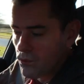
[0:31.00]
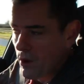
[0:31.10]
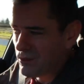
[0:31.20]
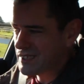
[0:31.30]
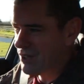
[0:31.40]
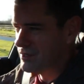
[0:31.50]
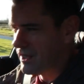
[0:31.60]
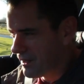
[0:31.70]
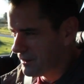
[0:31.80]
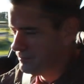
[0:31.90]
what was out
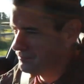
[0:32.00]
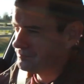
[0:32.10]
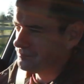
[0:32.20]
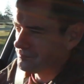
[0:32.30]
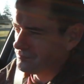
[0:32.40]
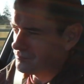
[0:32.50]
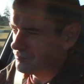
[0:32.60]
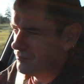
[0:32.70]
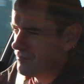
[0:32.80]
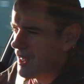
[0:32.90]
there,
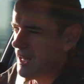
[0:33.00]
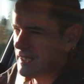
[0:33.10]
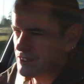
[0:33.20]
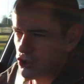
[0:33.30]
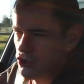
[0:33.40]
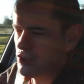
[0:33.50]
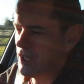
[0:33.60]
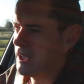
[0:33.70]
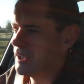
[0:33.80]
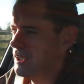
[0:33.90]
and that's a good
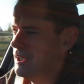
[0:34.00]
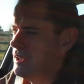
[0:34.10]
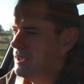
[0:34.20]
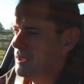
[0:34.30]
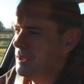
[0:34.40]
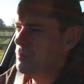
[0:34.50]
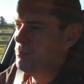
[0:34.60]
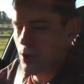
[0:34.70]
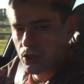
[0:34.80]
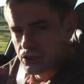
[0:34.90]
thing.
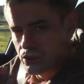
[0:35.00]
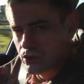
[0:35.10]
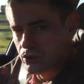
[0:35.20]
But,